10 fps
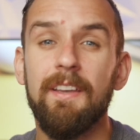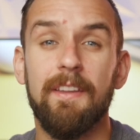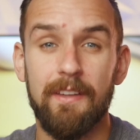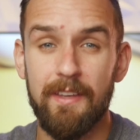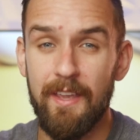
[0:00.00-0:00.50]

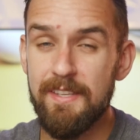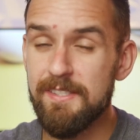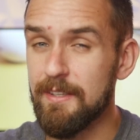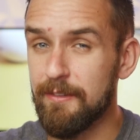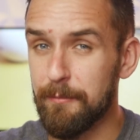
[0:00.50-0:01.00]
And the
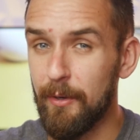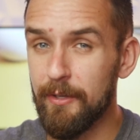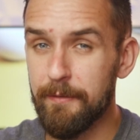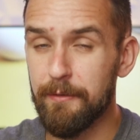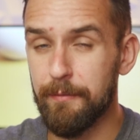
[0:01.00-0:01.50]
case is small
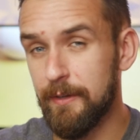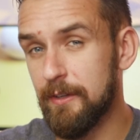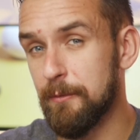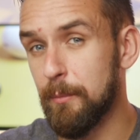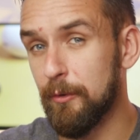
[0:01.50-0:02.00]
enough to fit
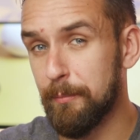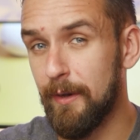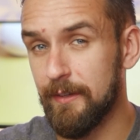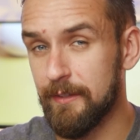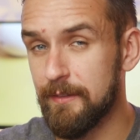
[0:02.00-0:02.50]
into most
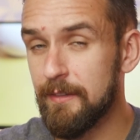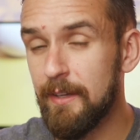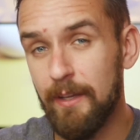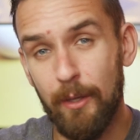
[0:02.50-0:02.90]
pockets.